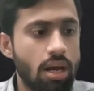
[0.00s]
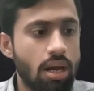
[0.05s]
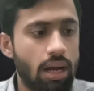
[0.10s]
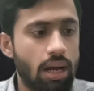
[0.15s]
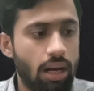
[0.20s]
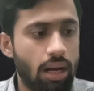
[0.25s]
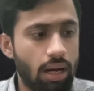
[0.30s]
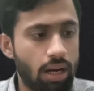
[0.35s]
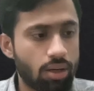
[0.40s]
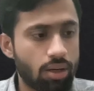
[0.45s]

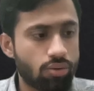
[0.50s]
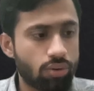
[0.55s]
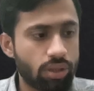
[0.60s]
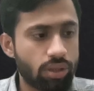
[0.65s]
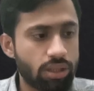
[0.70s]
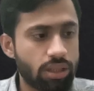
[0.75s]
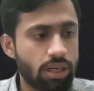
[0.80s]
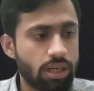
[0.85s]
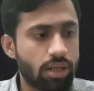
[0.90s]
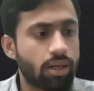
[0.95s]

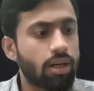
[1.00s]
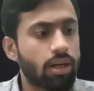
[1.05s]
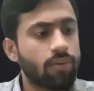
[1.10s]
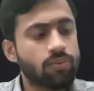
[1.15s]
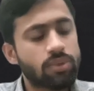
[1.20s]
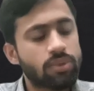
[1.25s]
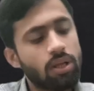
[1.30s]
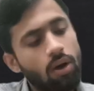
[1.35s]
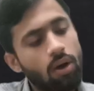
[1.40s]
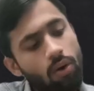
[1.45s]
28 grams.
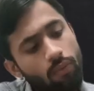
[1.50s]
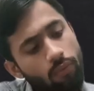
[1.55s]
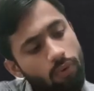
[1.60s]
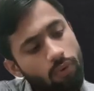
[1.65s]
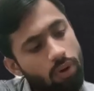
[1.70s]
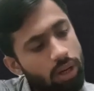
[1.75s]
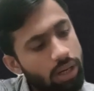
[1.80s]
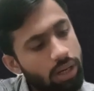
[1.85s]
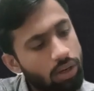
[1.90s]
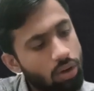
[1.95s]
Now,
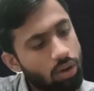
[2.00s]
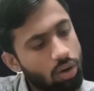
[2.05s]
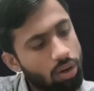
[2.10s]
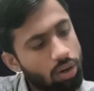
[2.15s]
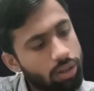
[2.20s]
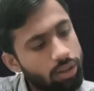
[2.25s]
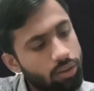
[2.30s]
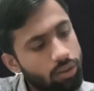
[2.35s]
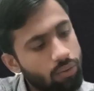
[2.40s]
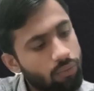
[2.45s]
for in
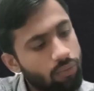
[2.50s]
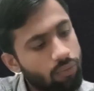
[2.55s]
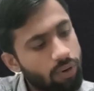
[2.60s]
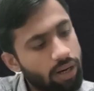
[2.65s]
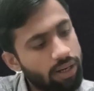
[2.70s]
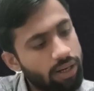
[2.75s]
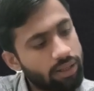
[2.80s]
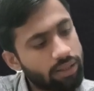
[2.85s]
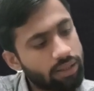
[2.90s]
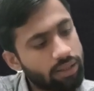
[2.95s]
order to
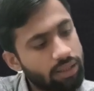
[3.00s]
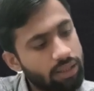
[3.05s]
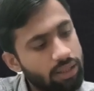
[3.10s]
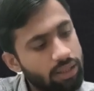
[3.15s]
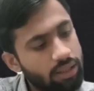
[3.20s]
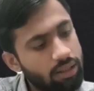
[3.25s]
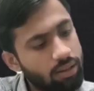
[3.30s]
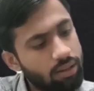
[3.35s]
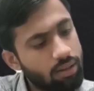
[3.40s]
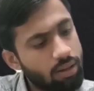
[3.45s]
find
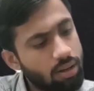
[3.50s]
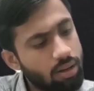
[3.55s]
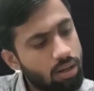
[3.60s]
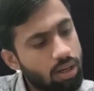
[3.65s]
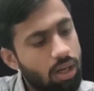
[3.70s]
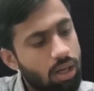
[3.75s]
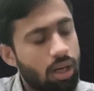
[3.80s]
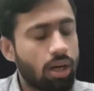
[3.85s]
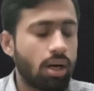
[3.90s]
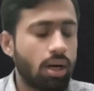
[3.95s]
the
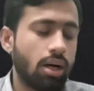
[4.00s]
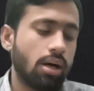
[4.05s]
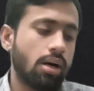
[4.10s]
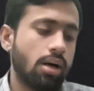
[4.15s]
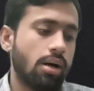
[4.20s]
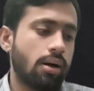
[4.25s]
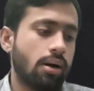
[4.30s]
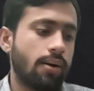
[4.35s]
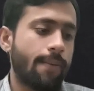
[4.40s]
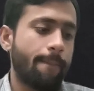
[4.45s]

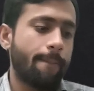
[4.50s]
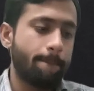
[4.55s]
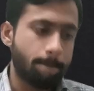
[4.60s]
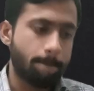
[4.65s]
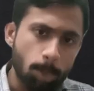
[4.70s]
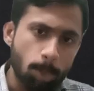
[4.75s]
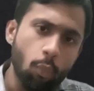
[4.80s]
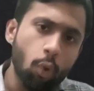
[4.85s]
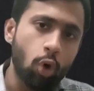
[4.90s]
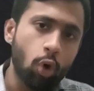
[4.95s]

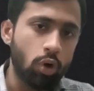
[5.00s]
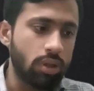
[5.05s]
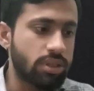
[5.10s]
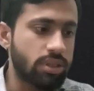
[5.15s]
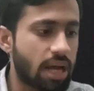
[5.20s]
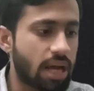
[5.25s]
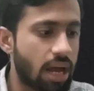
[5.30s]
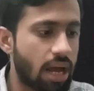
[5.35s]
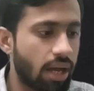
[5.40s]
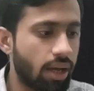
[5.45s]
moles,
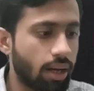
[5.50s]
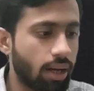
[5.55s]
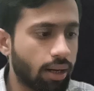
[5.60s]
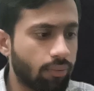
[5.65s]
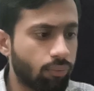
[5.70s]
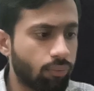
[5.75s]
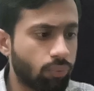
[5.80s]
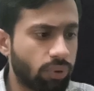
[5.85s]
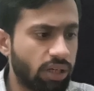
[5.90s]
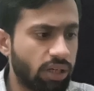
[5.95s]

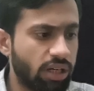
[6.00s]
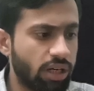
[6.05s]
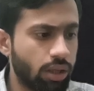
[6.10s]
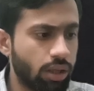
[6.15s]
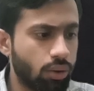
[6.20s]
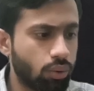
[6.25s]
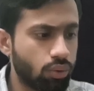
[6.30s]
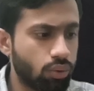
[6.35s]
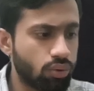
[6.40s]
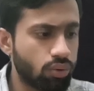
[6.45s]
I need
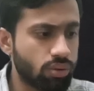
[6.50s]
to